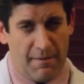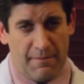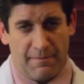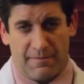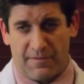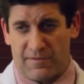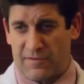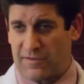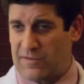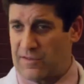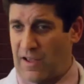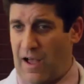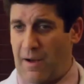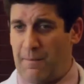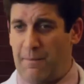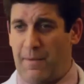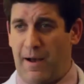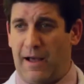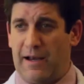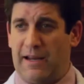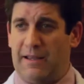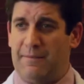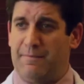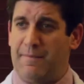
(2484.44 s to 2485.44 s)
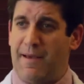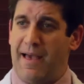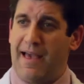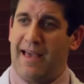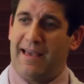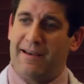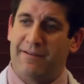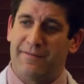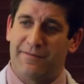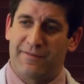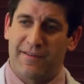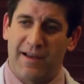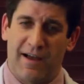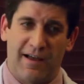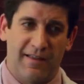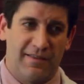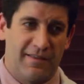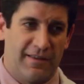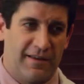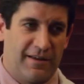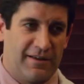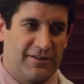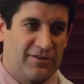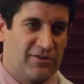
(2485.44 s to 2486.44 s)
Somebody may have
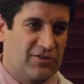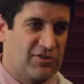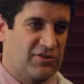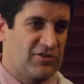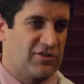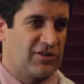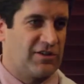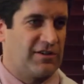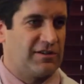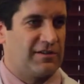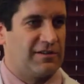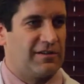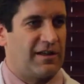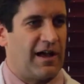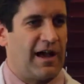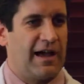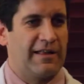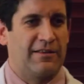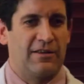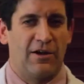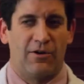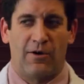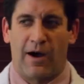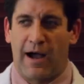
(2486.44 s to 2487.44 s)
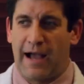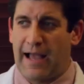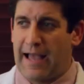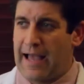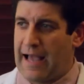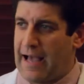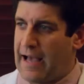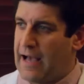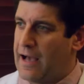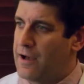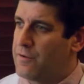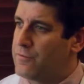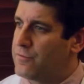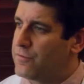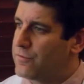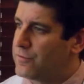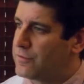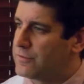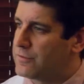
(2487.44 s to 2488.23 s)
done this. I know I have.